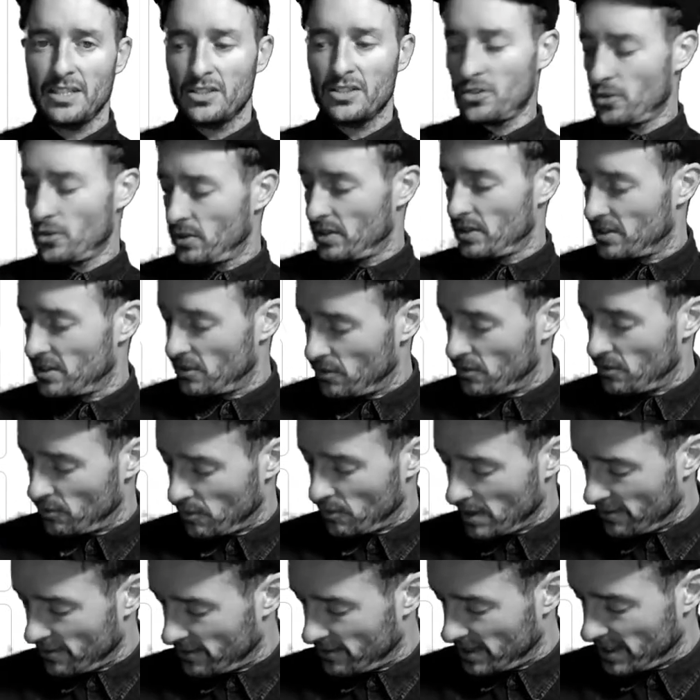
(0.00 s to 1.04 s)
So it's
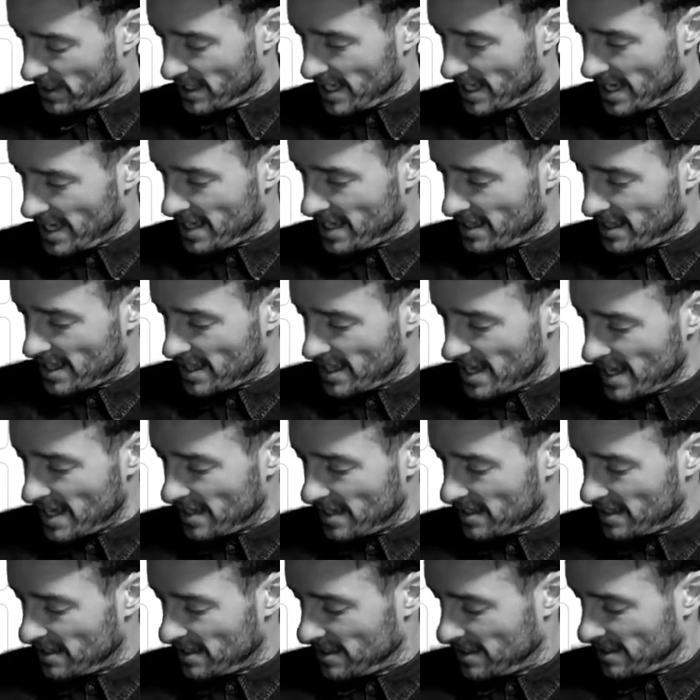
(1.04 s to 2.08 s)
roughly in
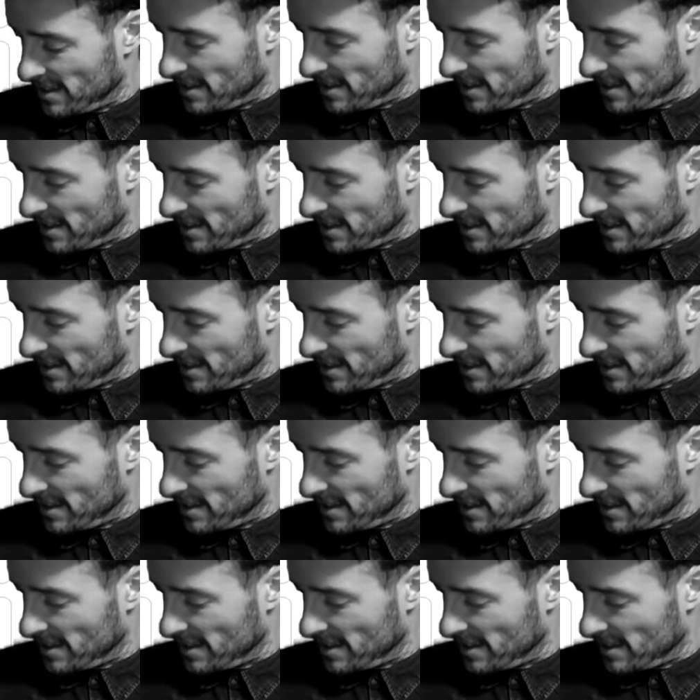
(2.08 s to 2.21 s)
that